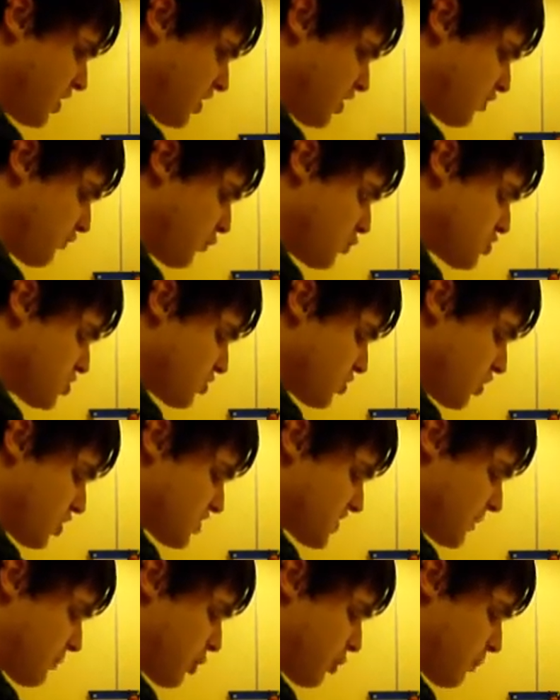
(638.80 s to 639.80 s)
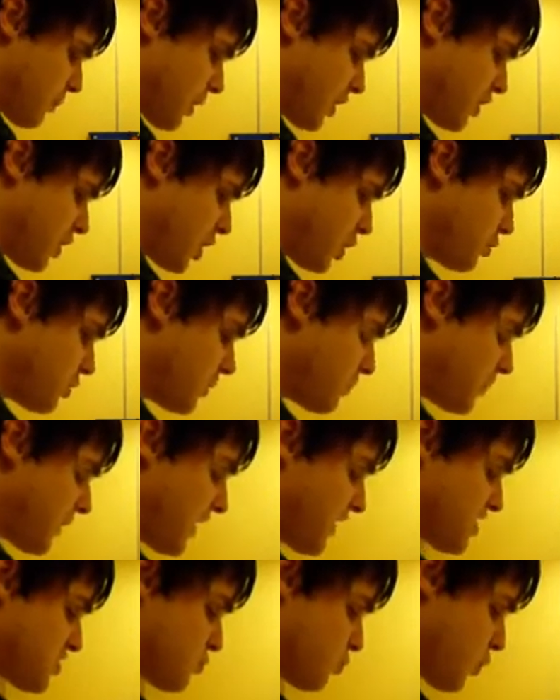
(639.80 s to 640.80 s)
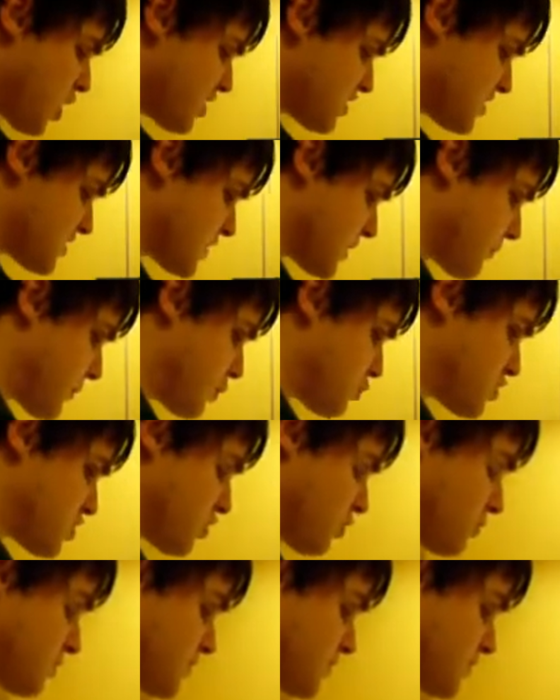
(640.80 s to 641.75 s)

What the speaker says: And you've also got a demo button. It only plays one demo song